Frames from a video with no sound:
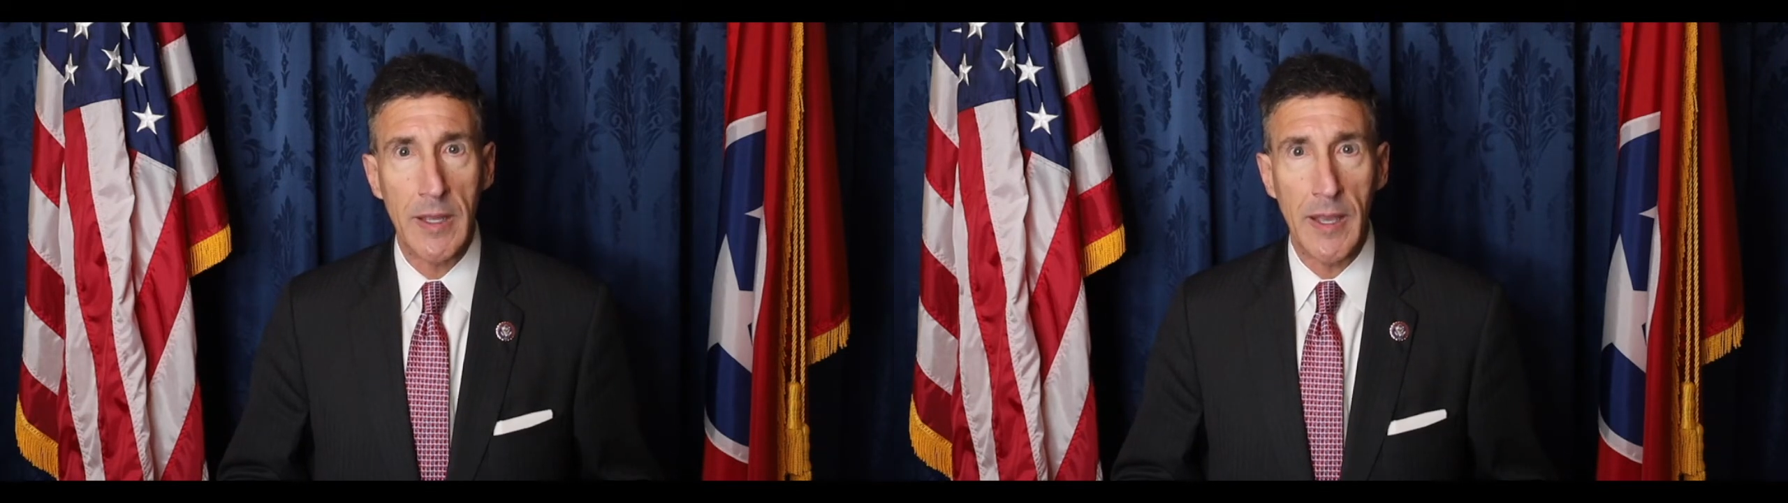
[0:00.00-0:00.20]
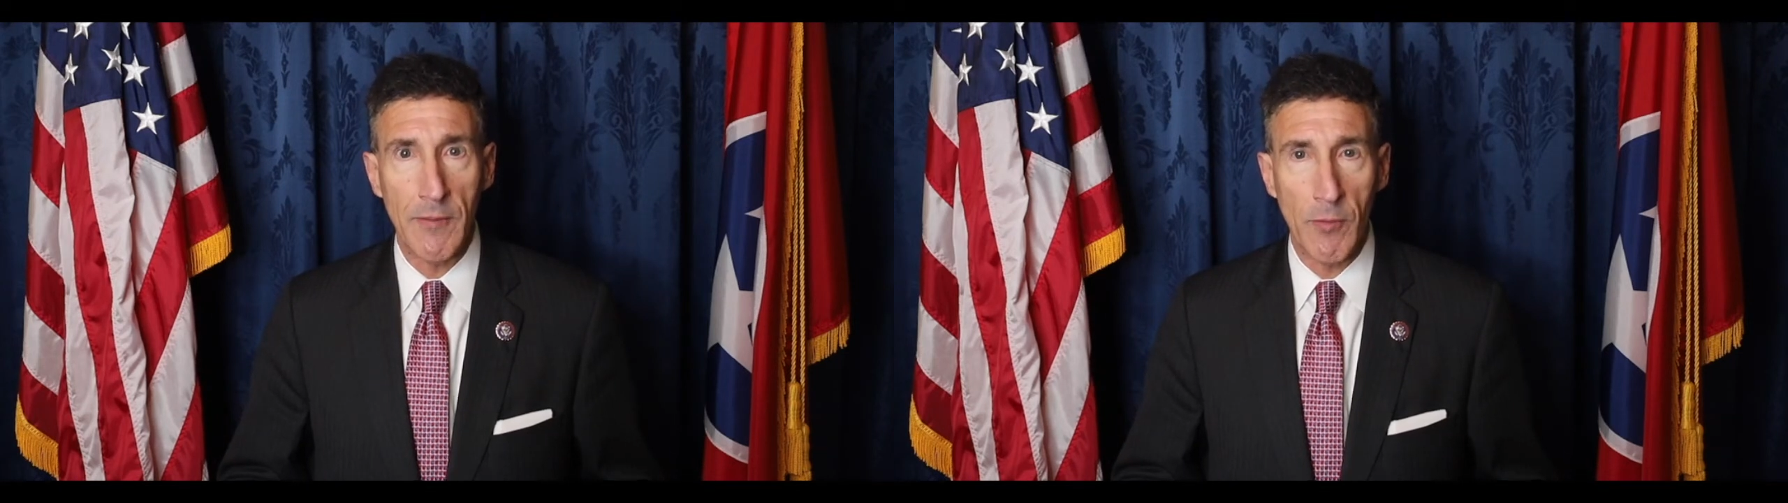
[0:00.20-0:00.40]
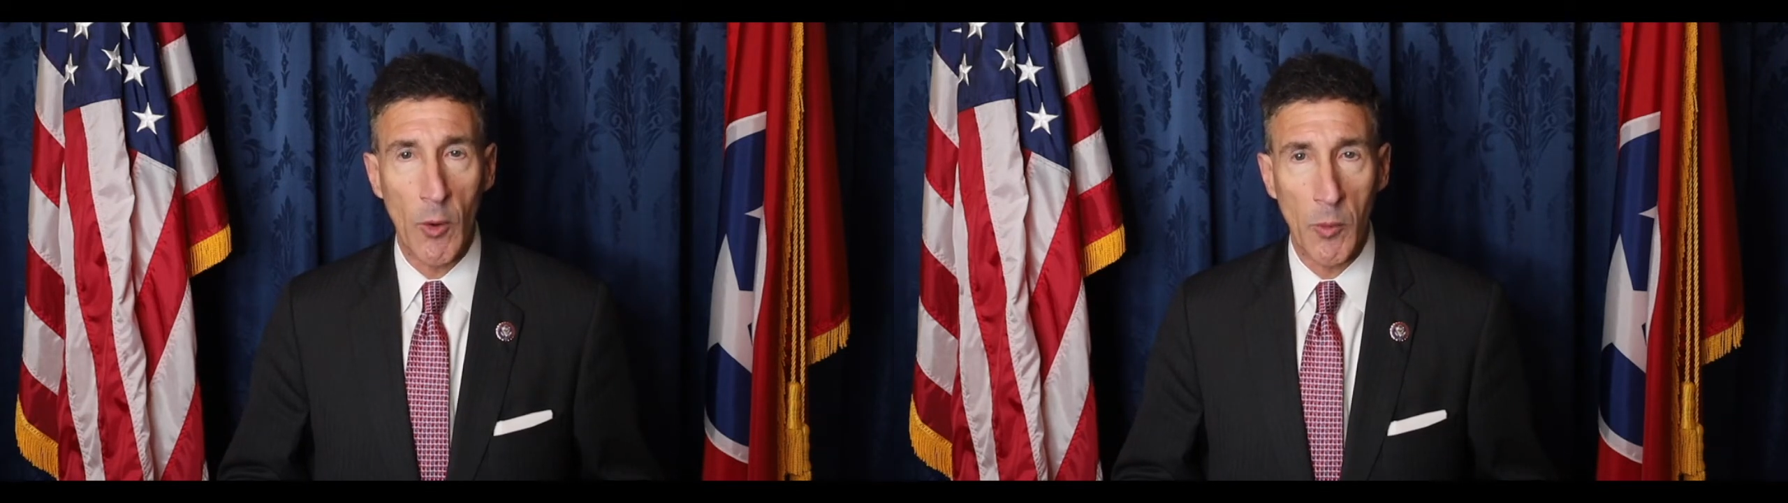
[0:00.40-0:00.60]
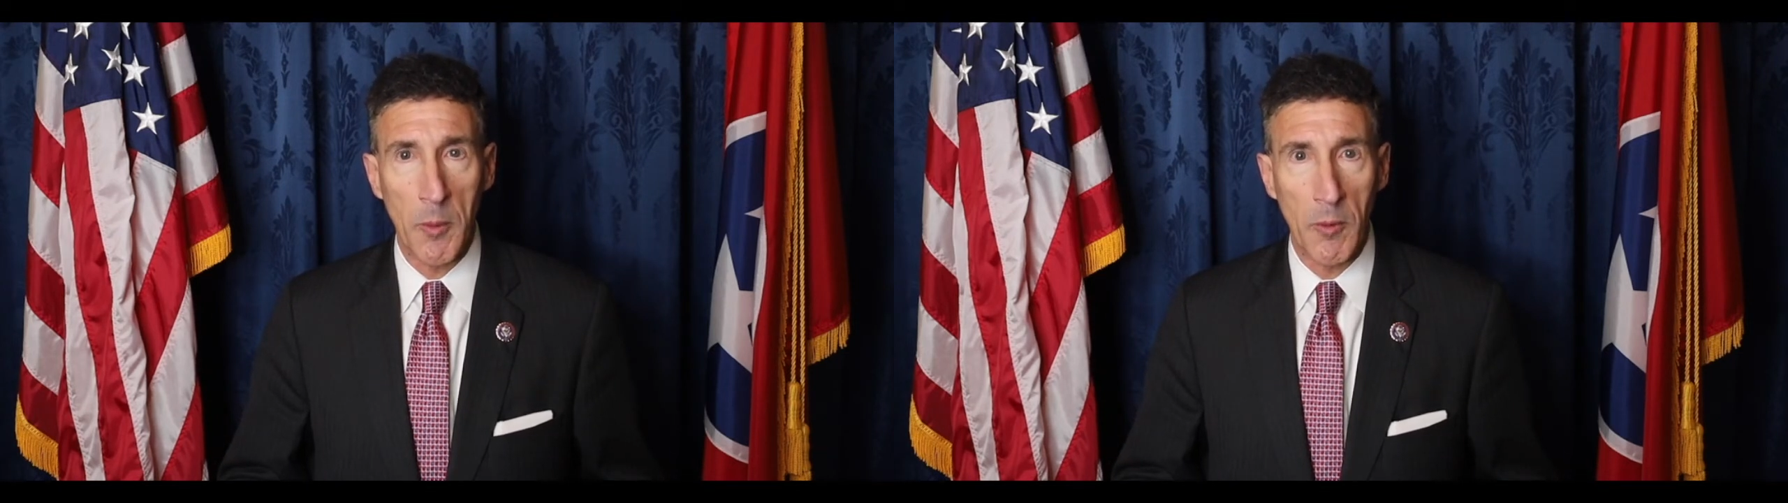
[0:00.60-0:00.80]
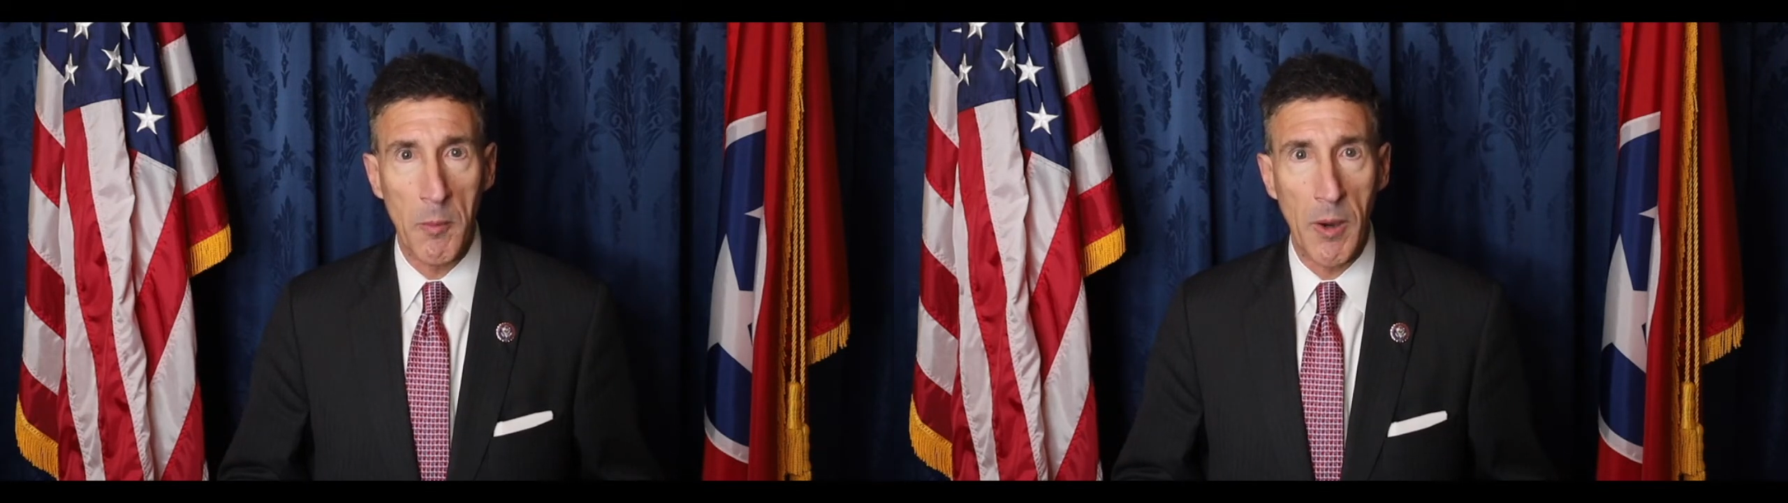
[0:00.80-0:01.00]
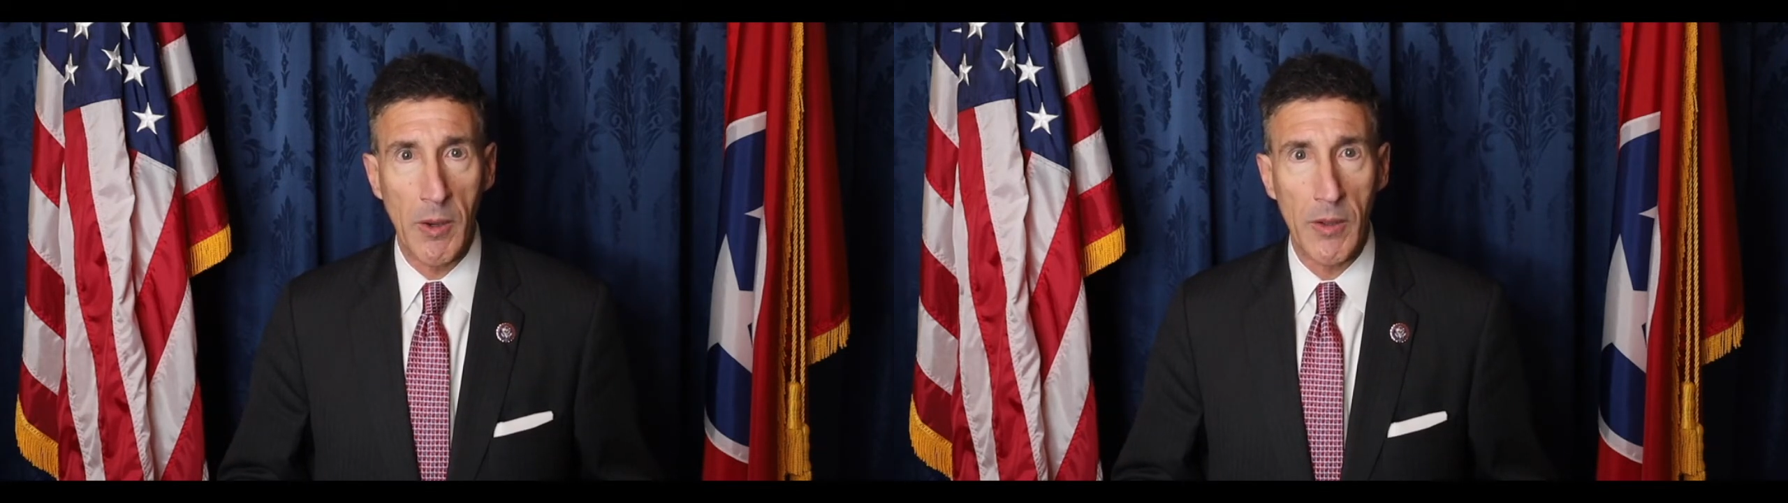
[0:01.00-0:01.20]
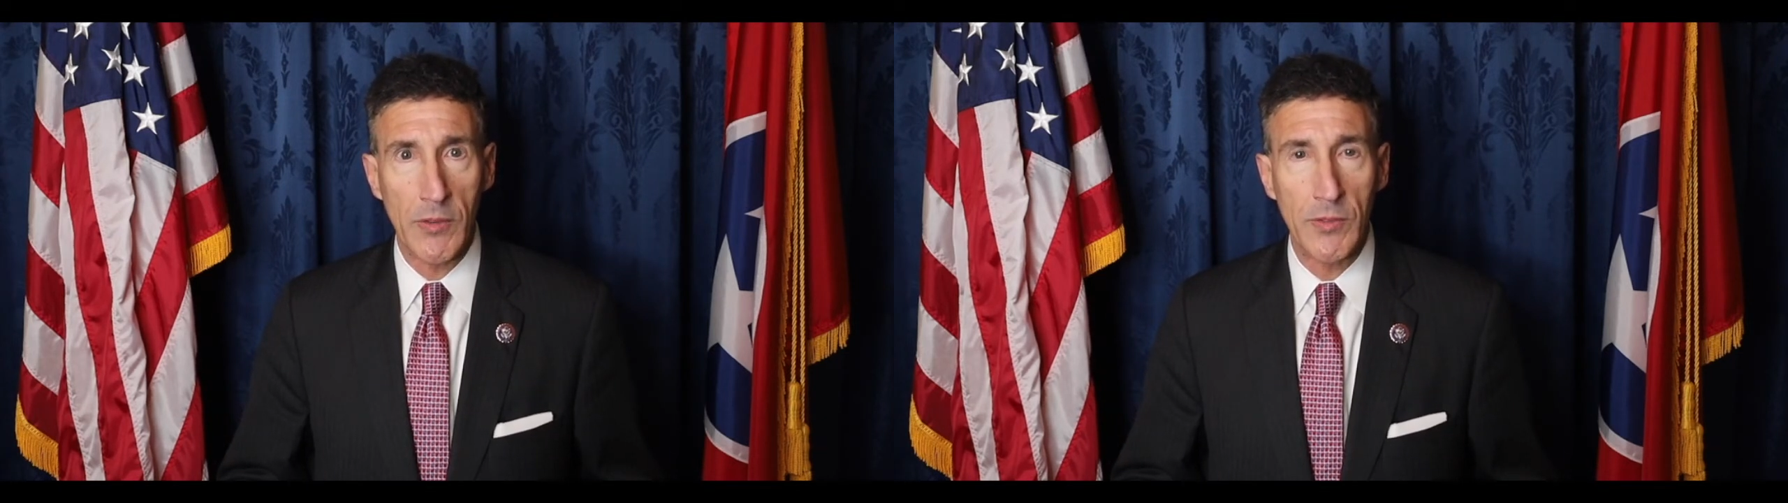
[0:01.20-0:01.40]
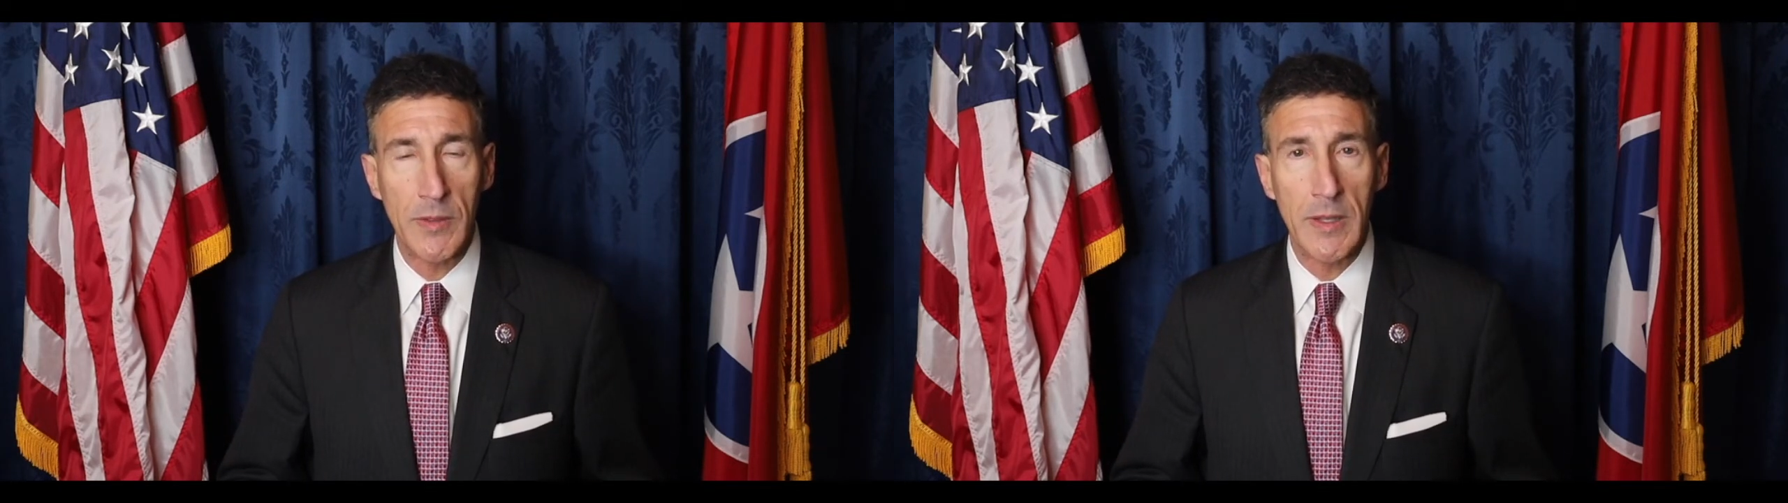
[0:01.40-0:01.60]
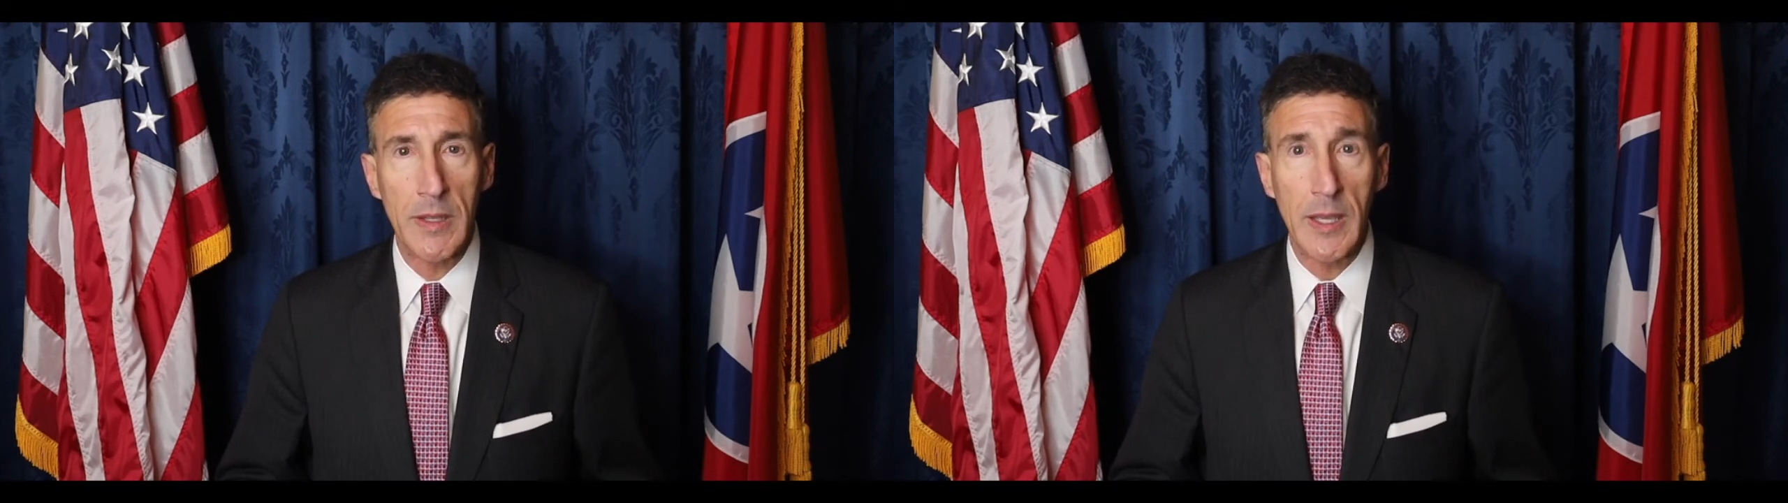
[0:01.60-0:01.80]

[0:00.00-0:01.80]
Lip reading: and vulnerable among us,